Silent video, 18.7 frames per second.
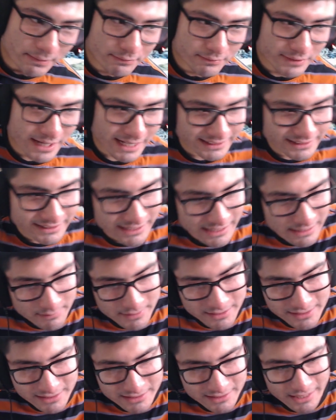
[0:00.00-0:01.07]
been reacting to him,
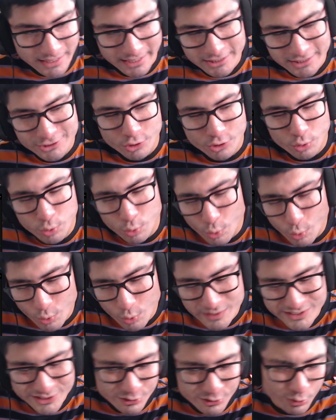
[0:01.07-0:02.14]
it's just, like, it's
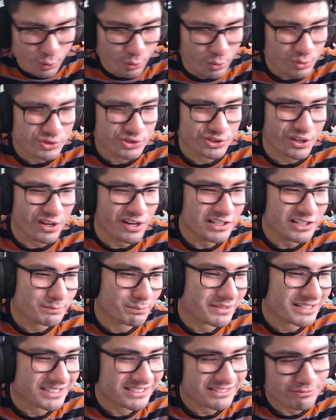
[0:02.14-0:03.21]
cool songs,
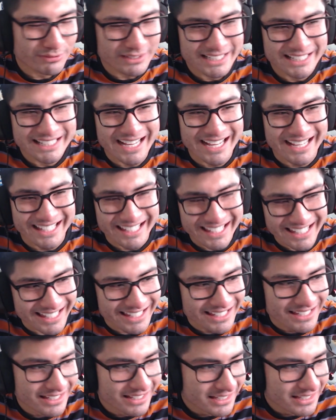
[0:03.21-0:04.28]
but it's really not it.